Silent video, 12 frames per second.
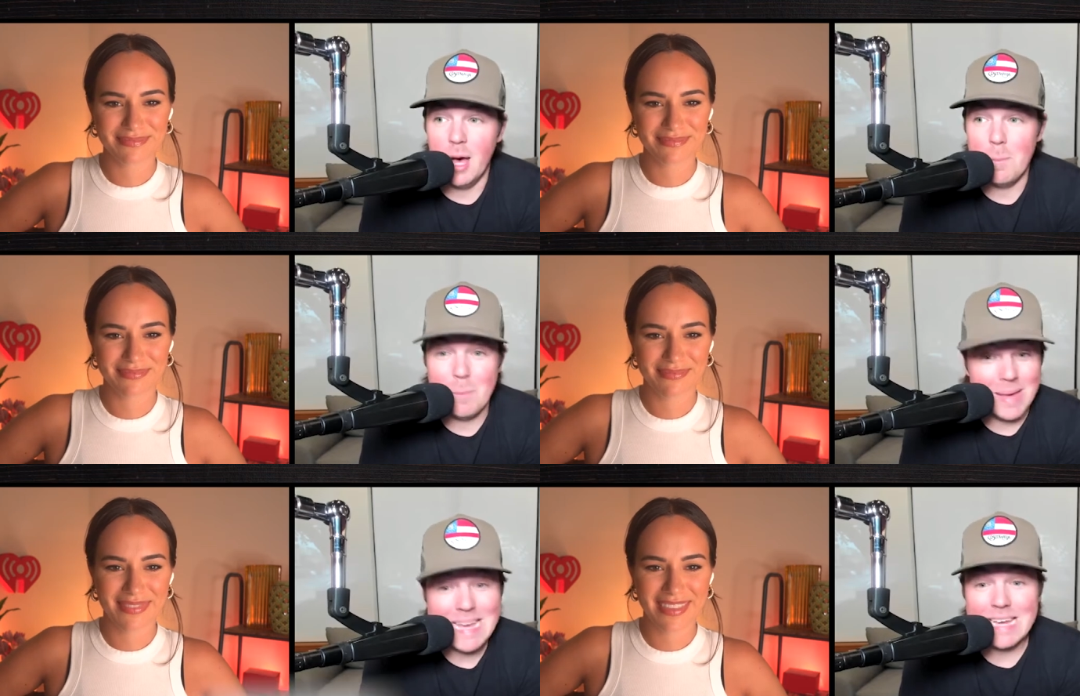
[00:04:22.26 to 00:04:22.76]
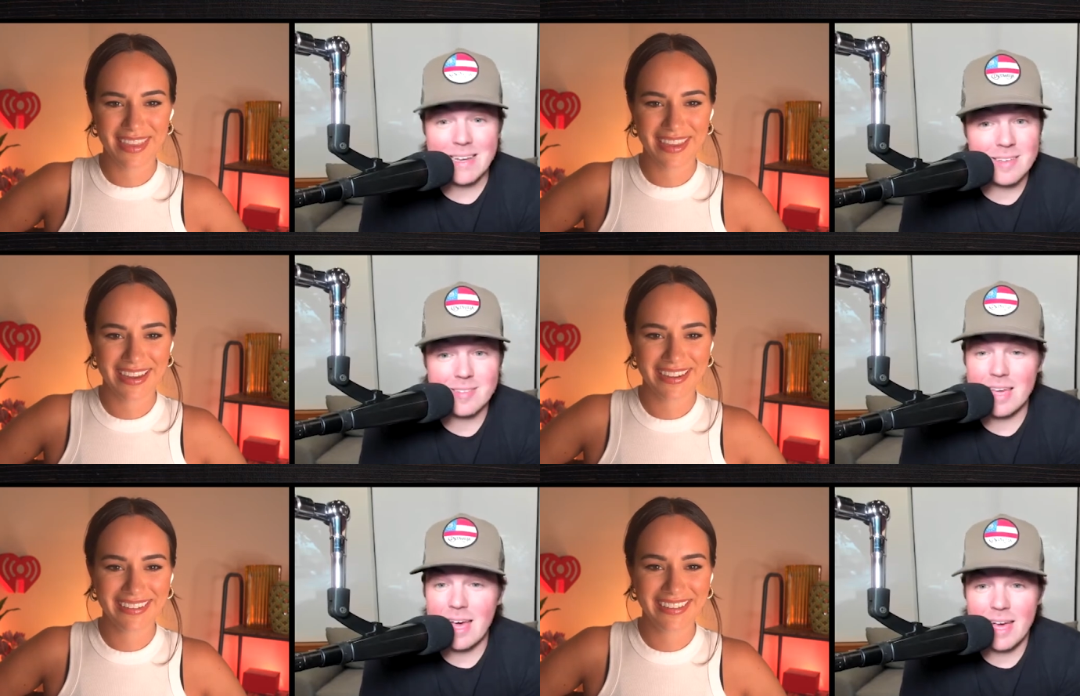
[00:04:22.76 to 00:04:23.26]
Speaker 1: Me, because
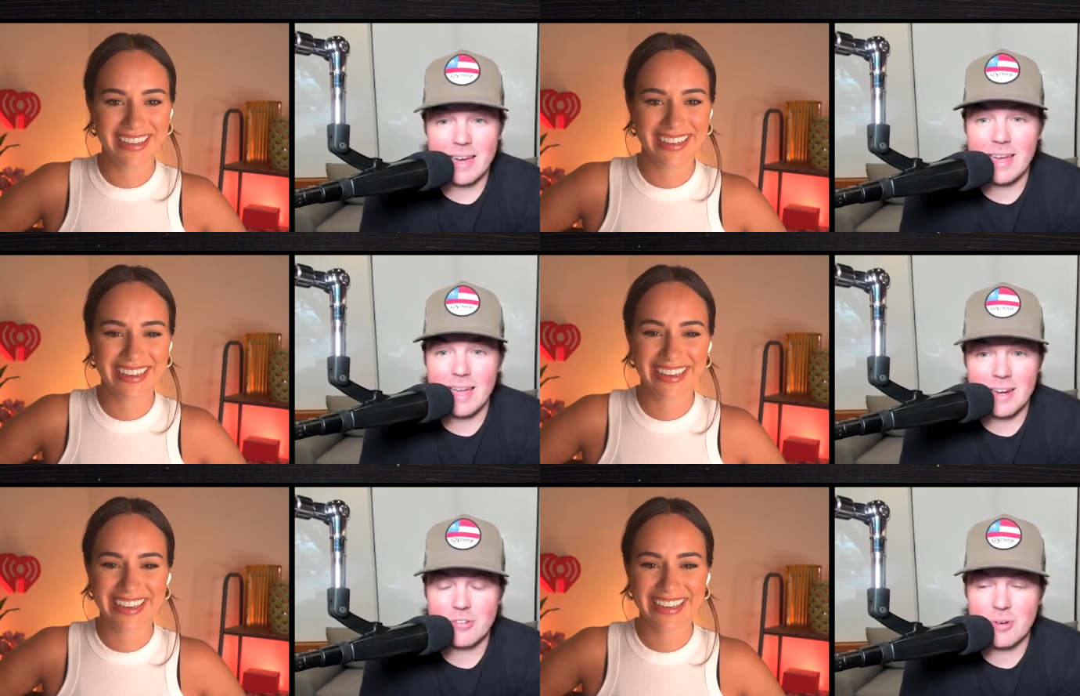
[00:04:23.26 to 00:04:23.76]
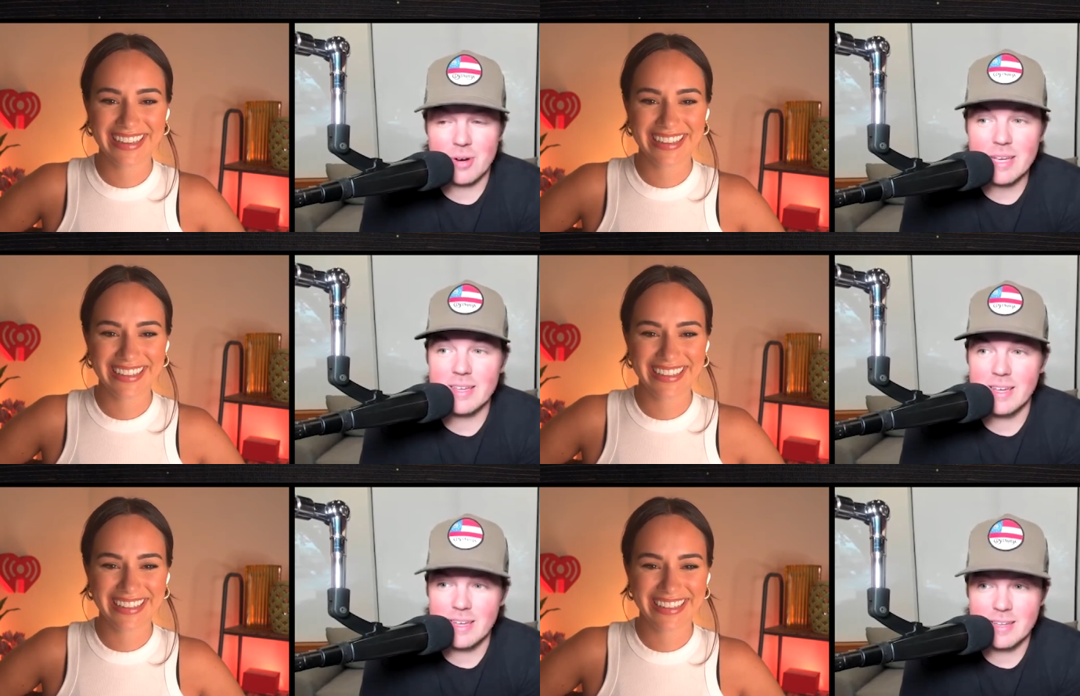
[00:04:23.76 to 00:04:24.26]
I hadn't had a drink
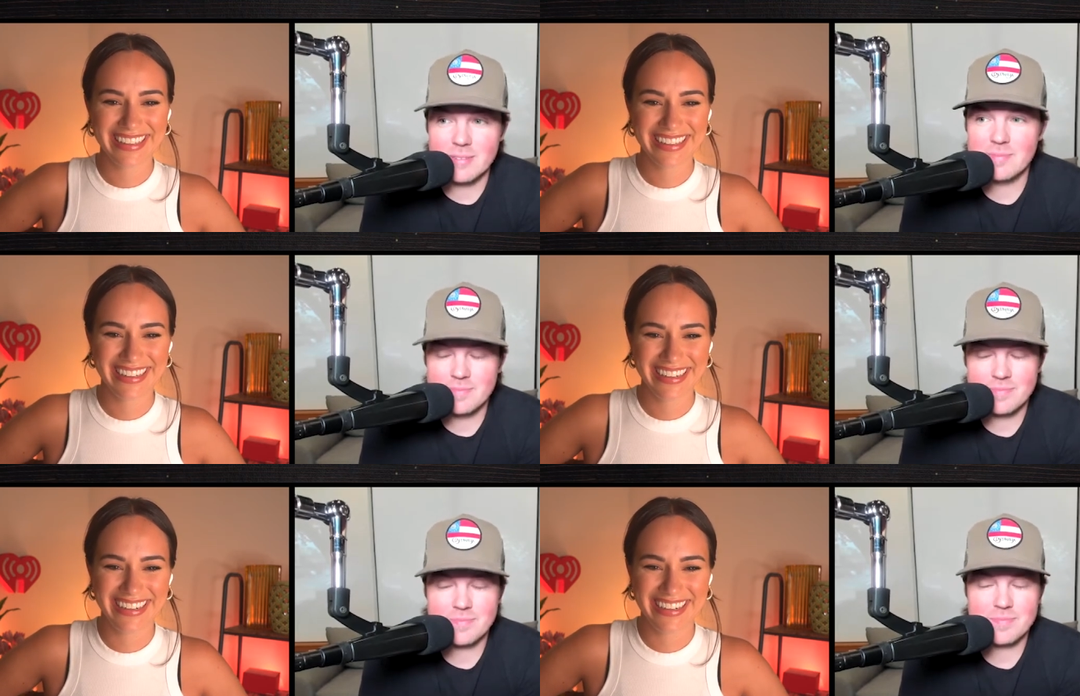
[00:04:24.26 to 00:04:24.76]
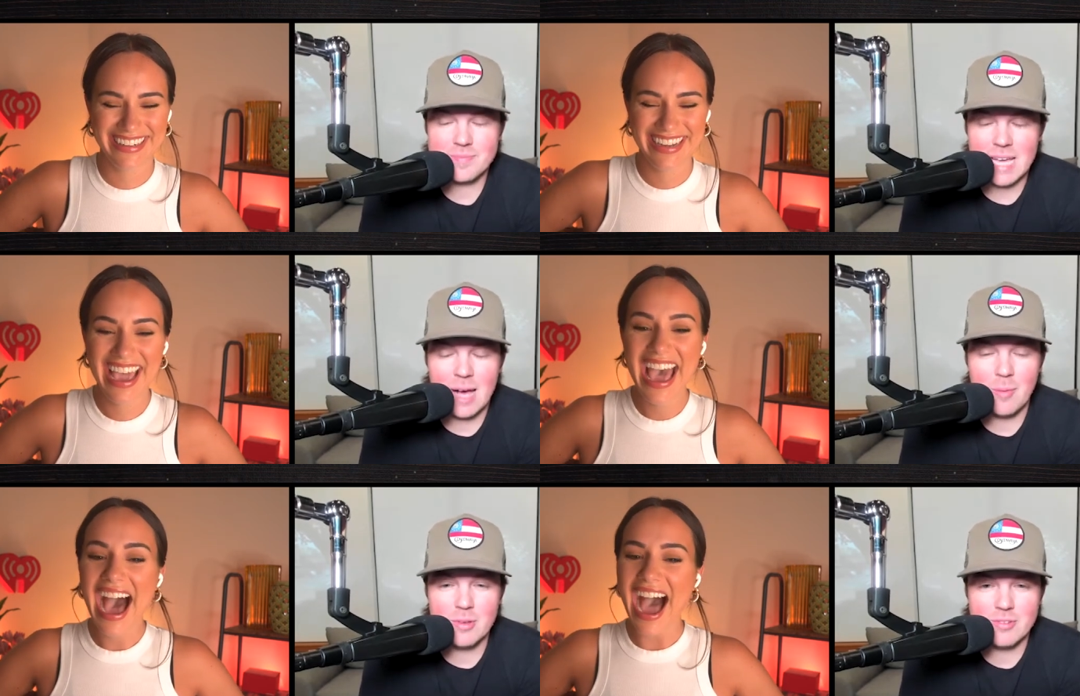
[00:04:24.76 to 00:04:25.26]
yet.
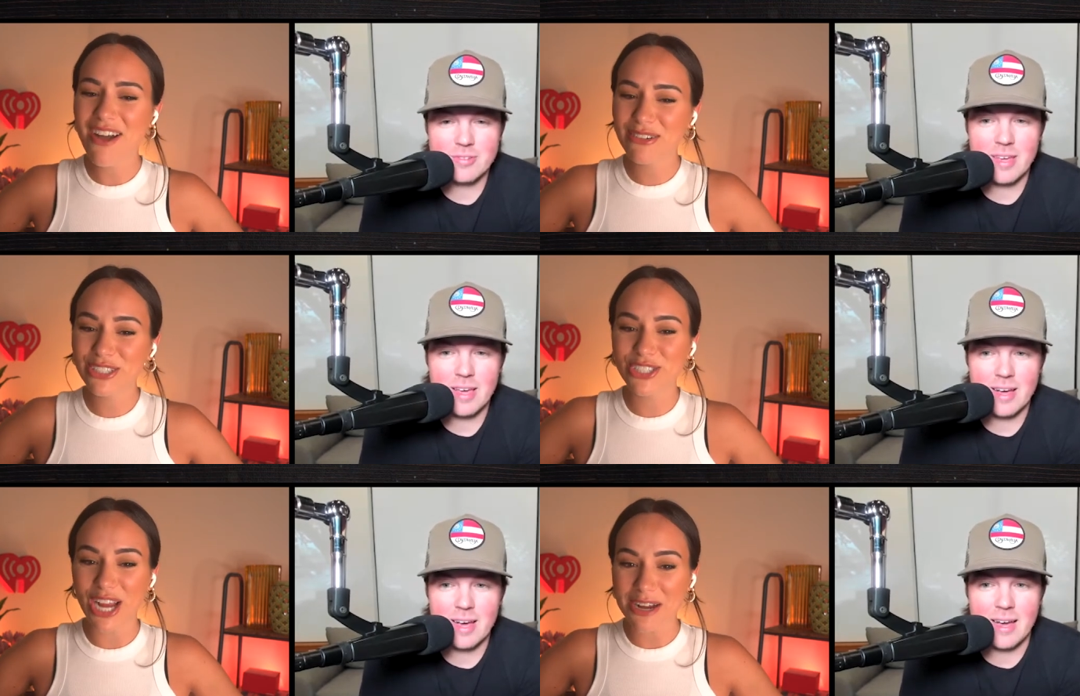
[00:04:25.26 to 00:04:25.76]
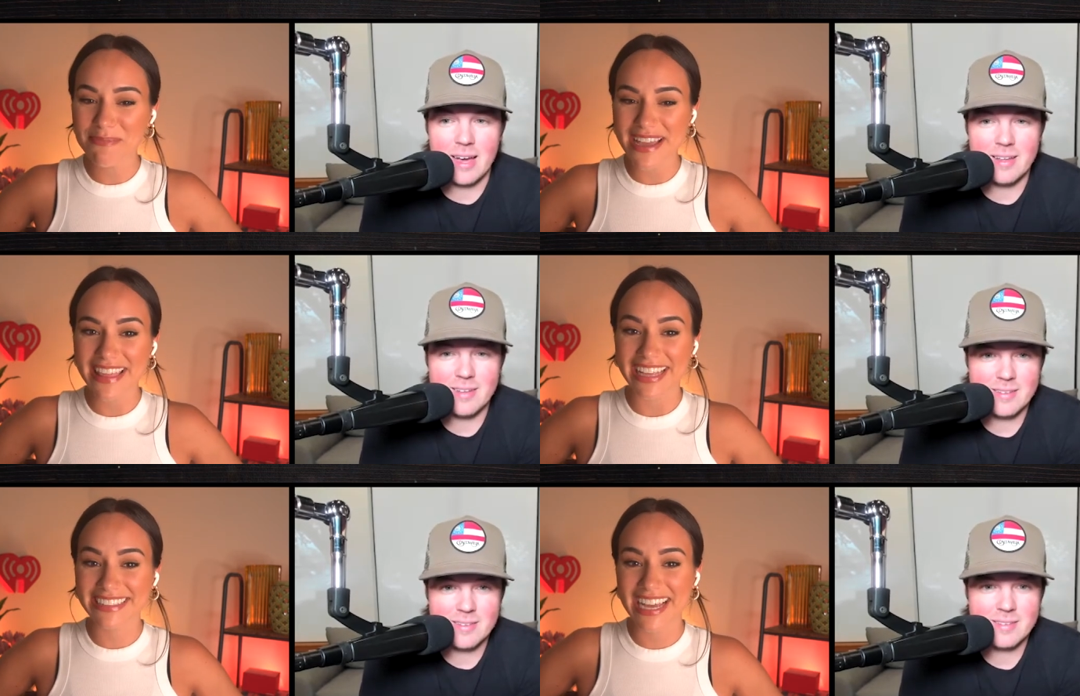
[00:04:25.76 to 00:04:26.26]
I
Speaker 2: was shocked by
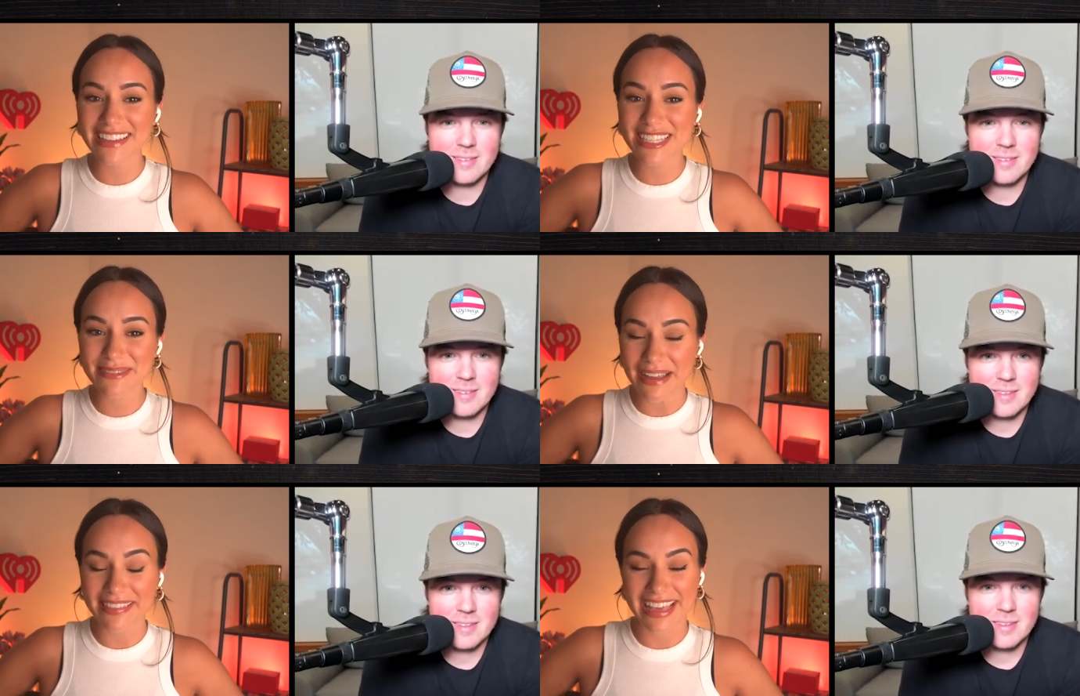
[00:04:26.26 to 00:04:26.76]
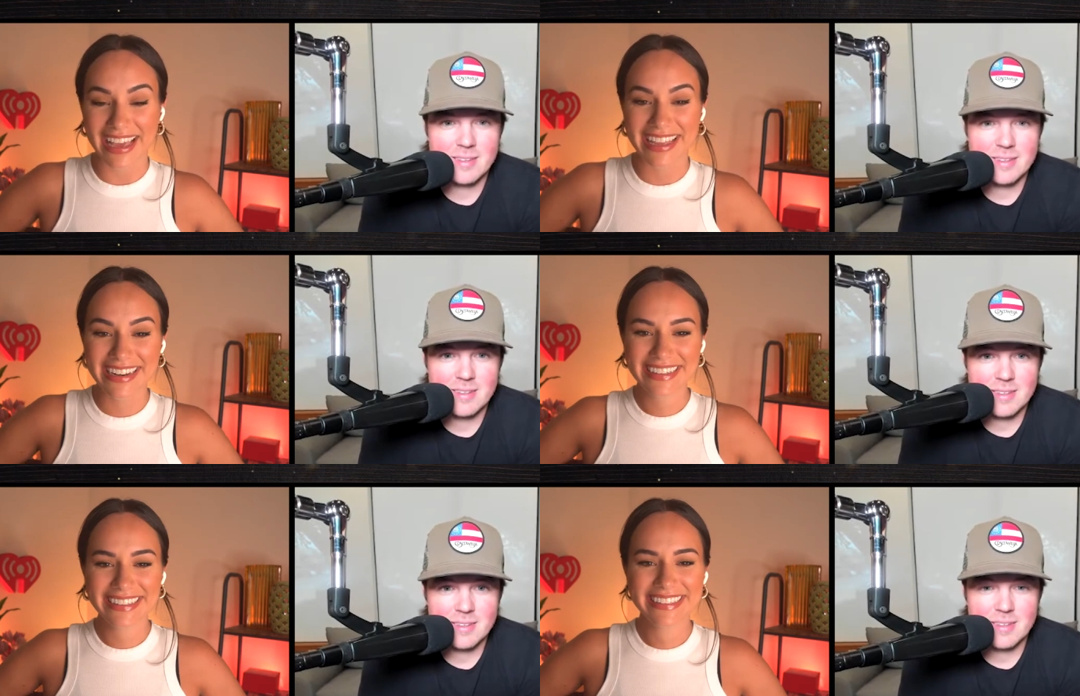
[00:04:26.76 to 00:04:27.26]
that. Tell us about that.